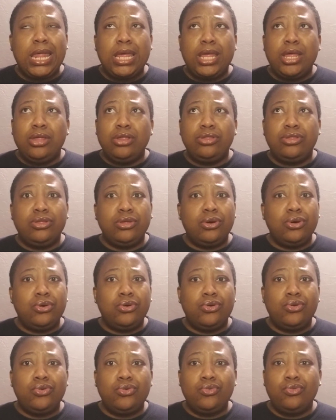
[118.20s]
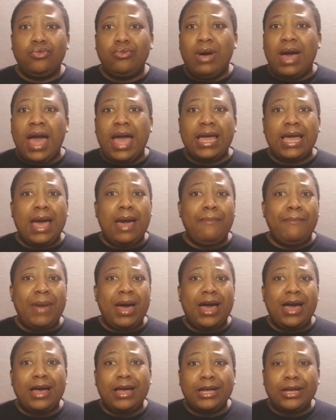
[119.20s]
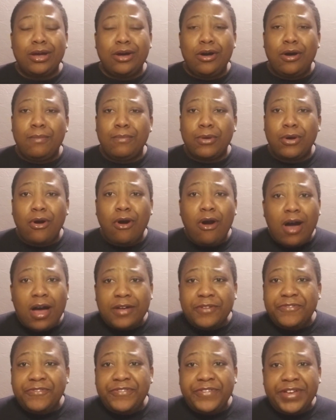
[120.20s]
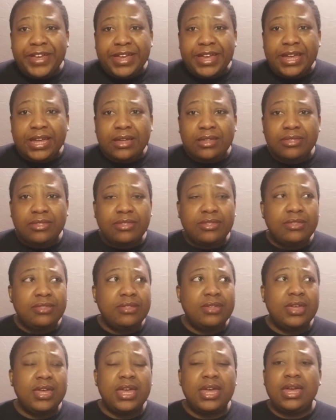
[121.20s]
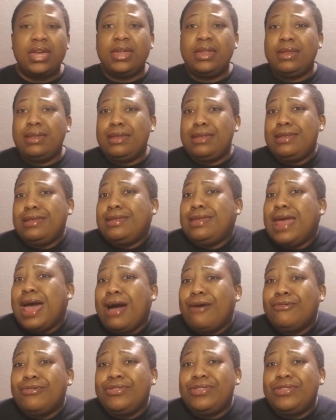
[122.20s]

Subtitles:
so I got my car fixed and that was